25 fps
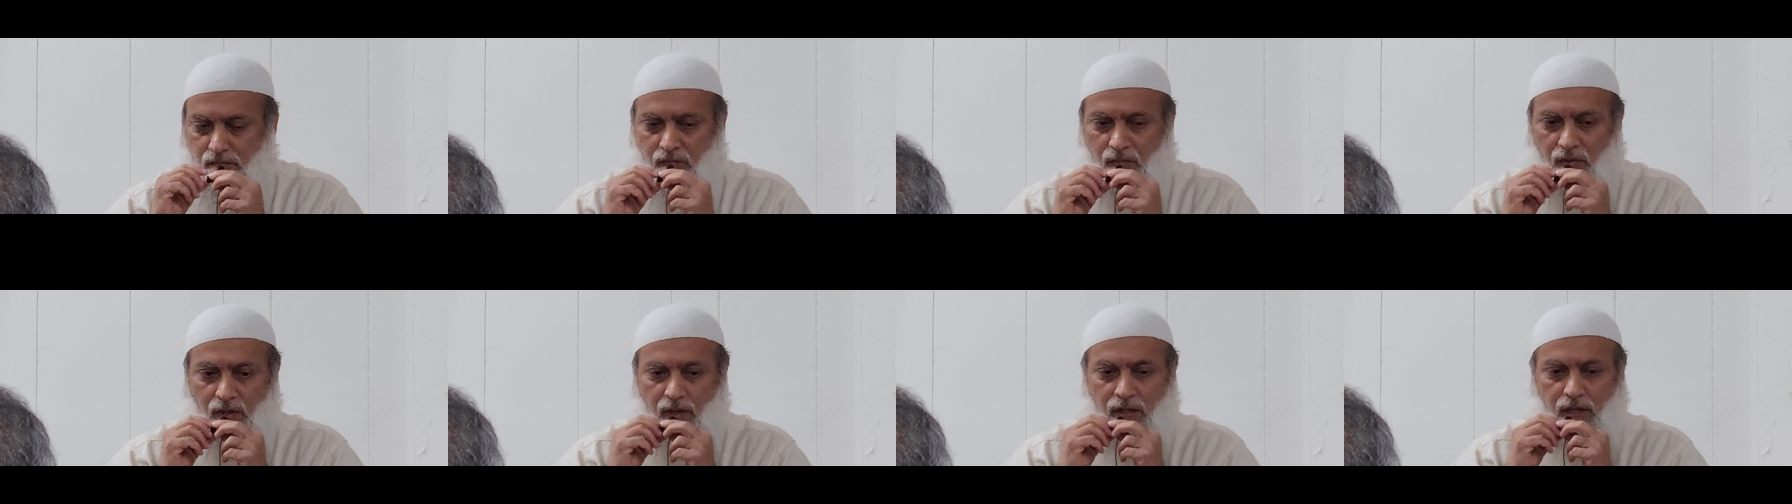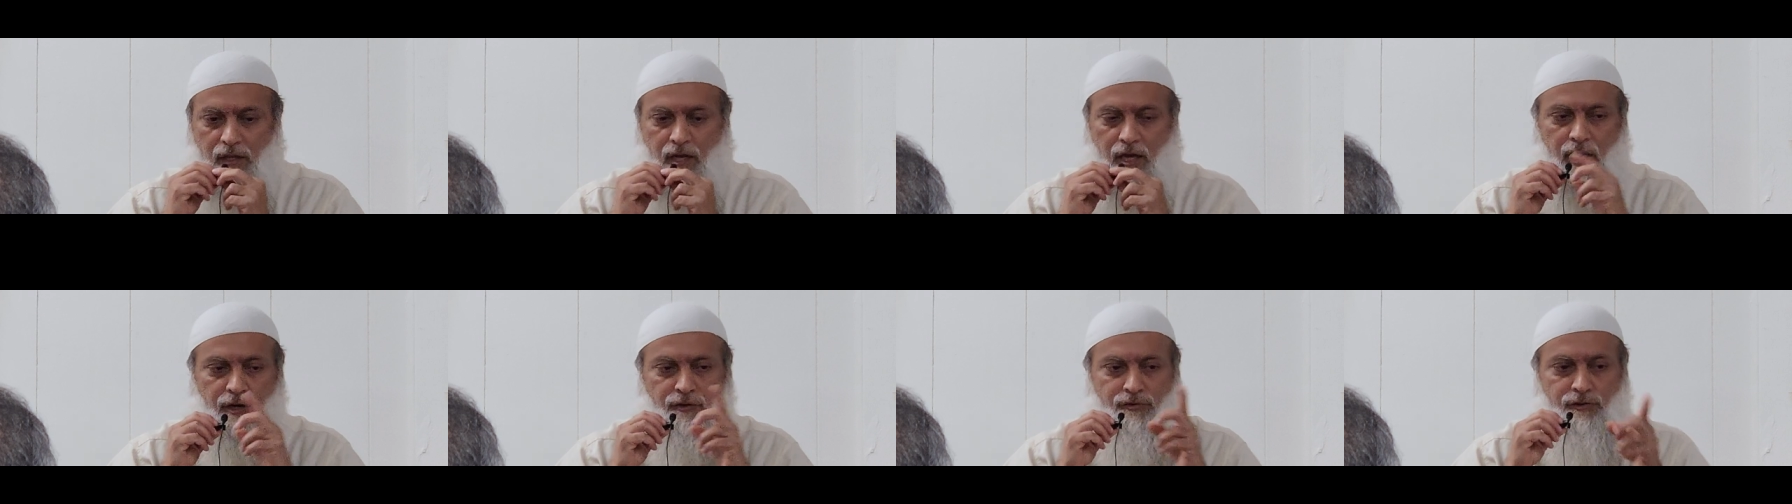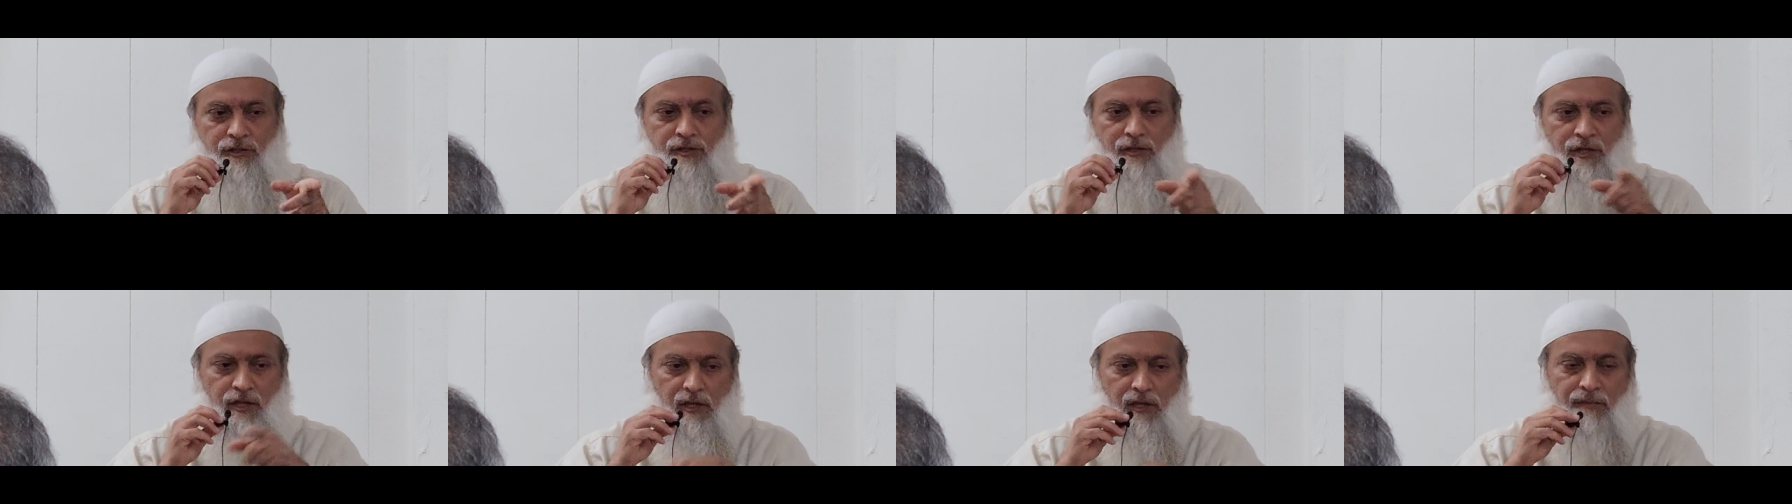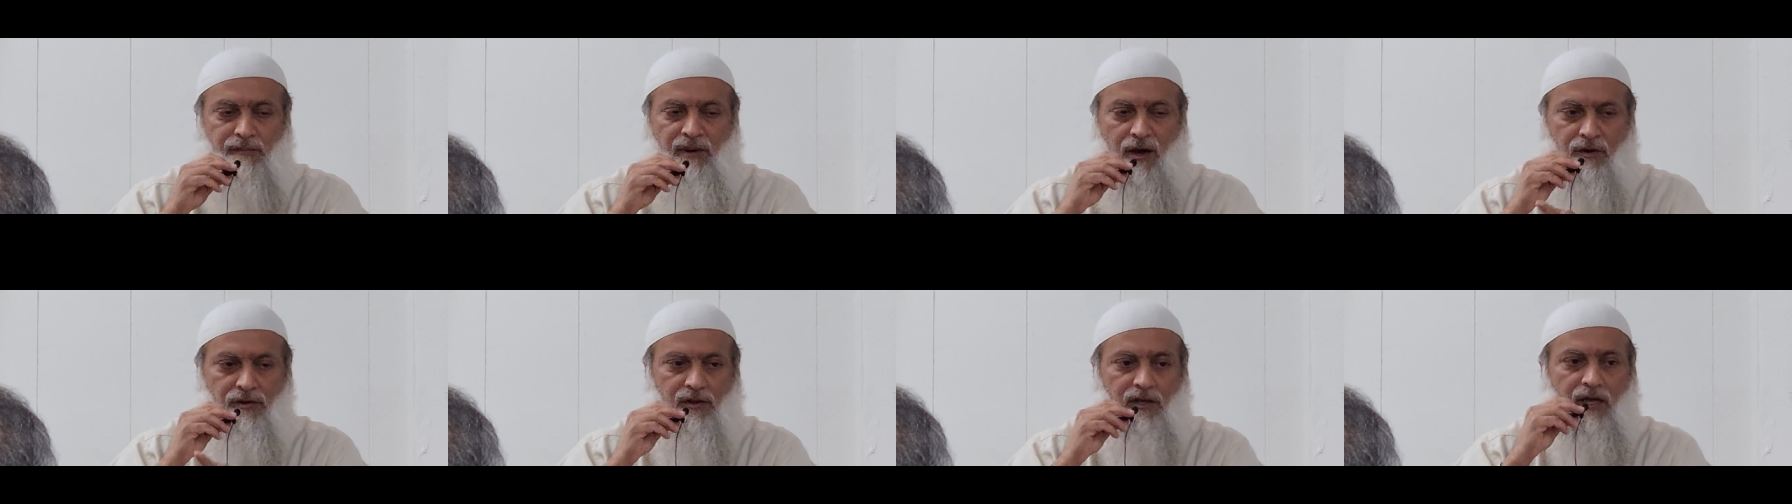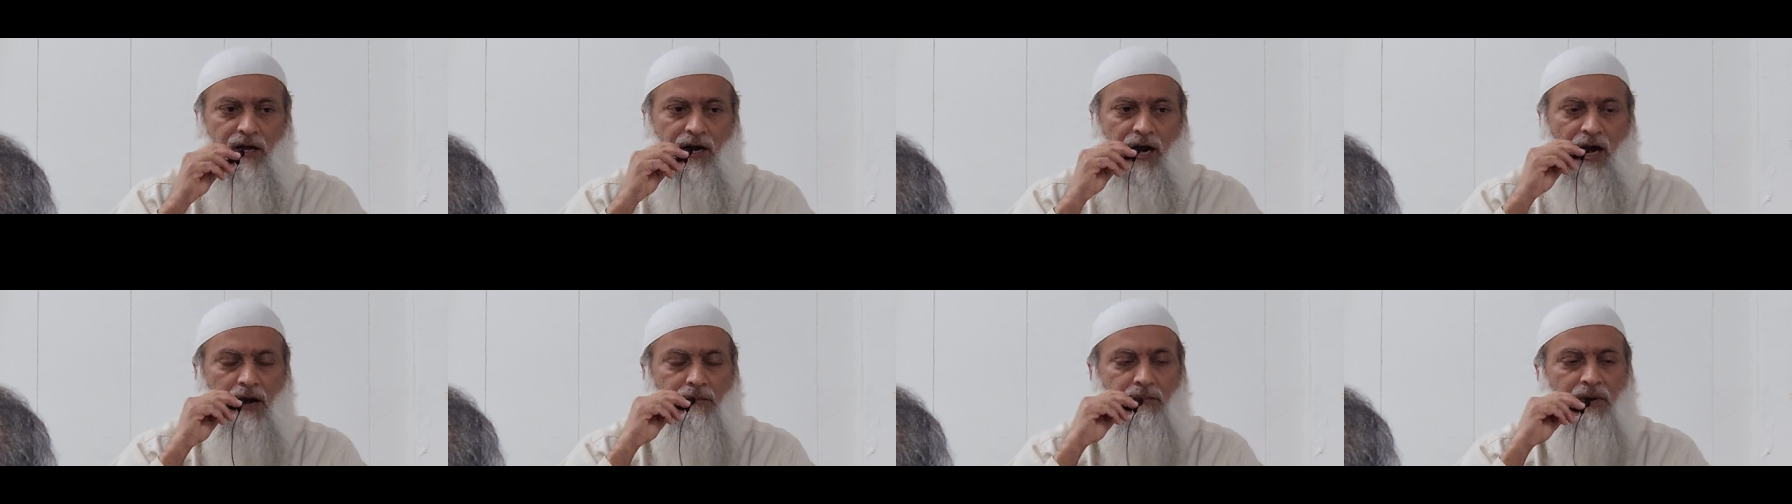And the interesting about
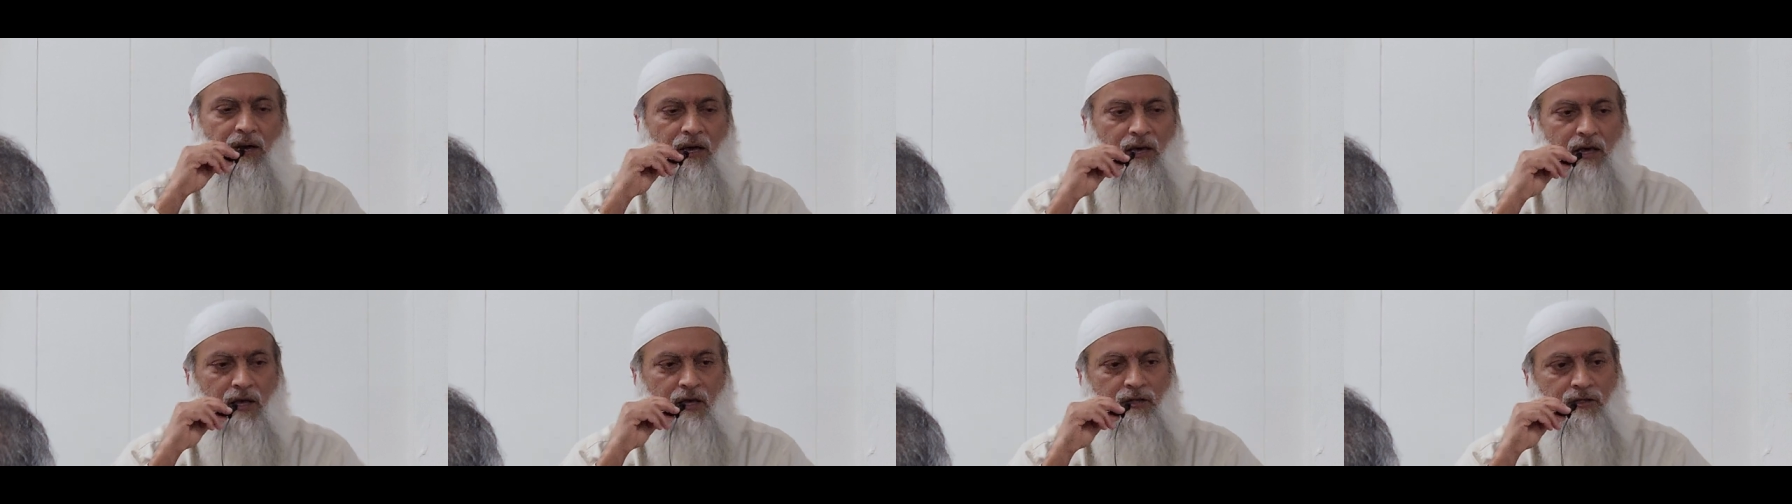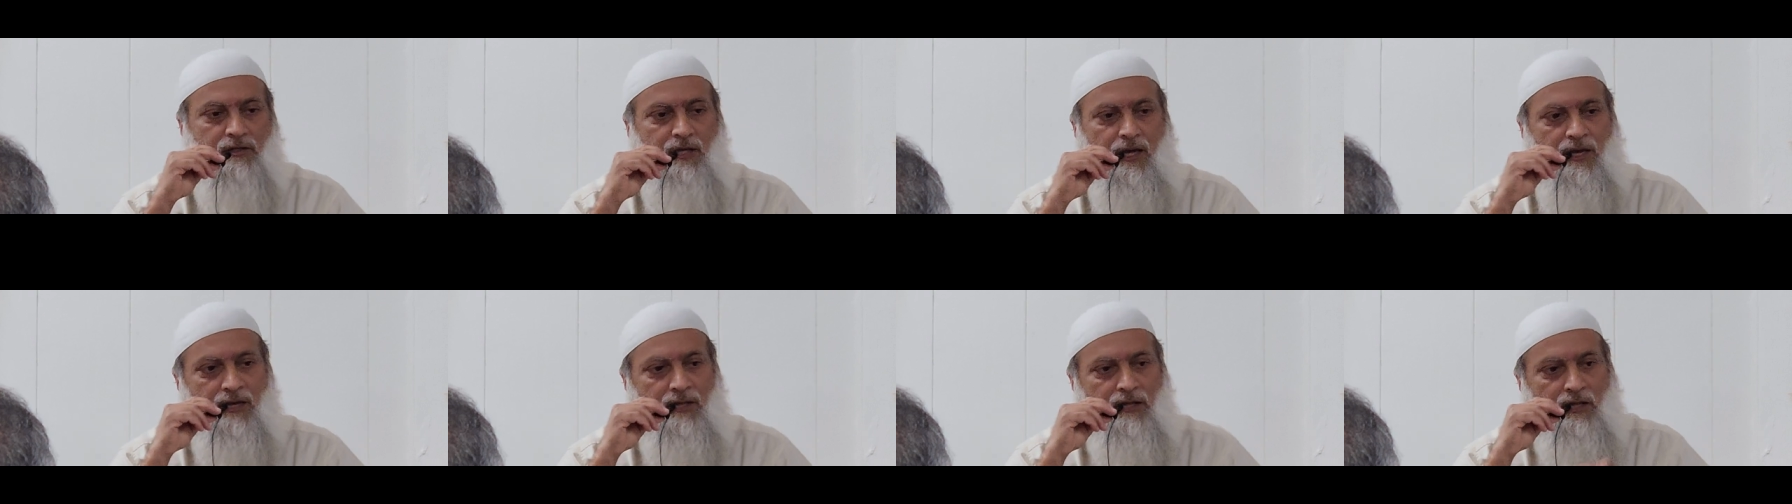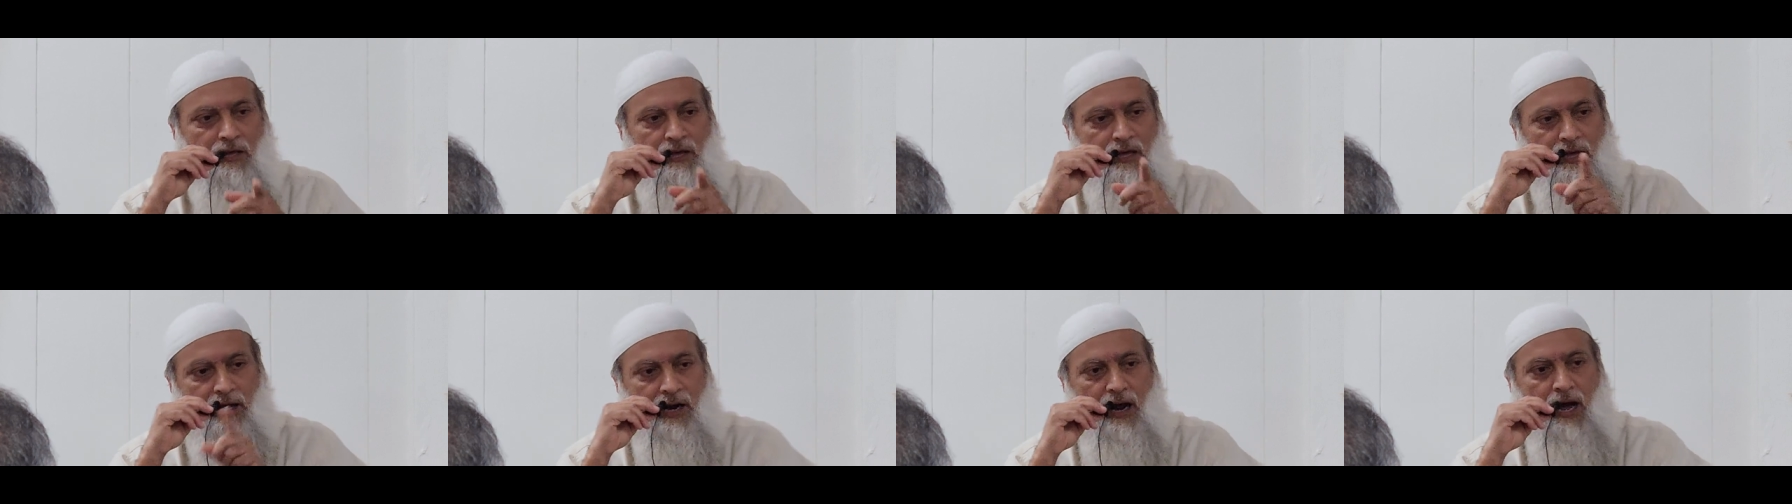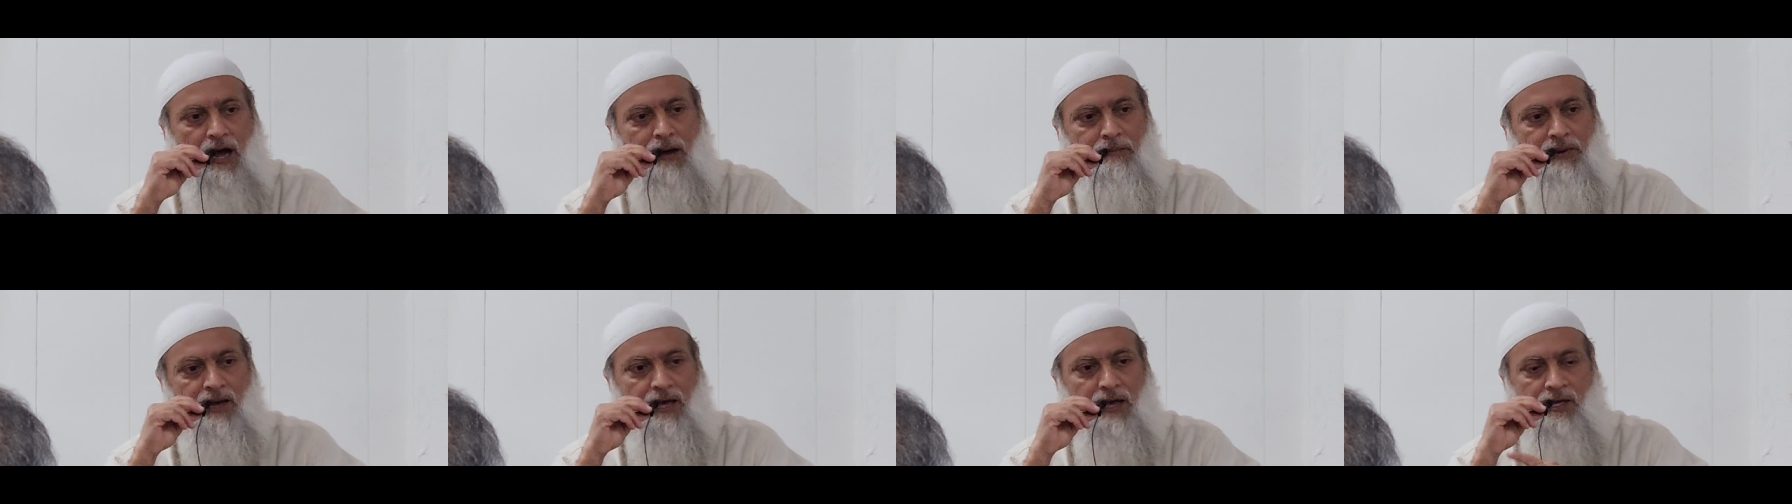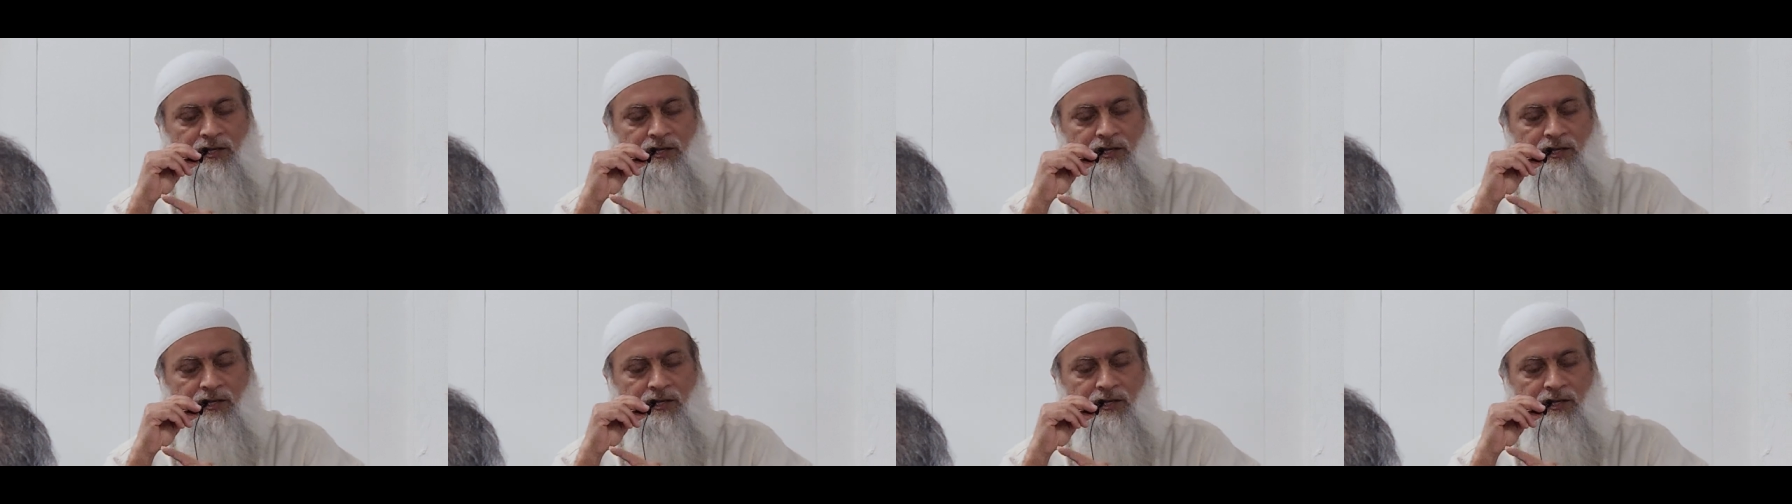kirama is that the kirama